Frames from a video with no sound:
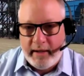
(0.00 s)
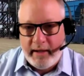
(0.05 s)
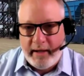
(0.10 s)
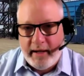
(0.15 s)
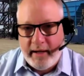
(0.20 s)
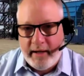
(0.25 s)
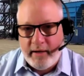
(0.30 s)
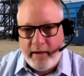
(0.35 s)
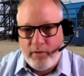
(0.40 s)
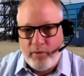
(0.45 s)

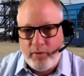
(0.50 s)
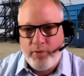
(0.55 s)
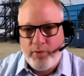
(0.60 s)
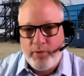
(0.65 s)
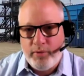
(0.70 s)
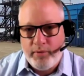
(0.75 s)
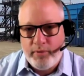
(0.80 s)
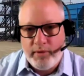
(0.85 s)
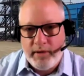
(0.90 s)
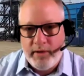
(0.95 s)

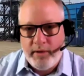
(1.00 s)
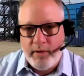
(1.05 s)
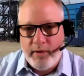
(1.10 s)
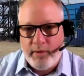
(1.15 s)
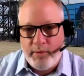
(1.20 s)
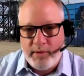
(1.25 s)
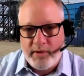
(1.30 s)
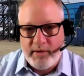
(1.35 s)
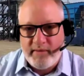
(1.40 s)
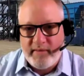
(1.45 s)
have
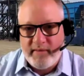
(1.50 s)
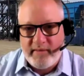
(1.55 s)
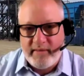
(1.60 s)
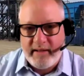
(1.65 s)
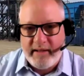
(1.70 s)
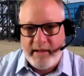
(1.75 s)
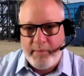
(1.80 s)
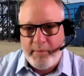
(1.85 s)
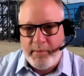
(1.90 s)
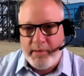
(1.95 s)
a real
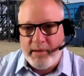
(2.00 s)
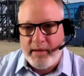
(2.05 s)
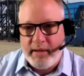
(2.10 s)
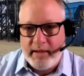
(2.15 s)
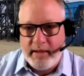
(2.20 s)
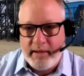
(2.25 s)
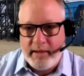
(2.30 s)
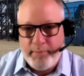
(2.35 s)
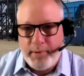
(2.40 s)
sustainability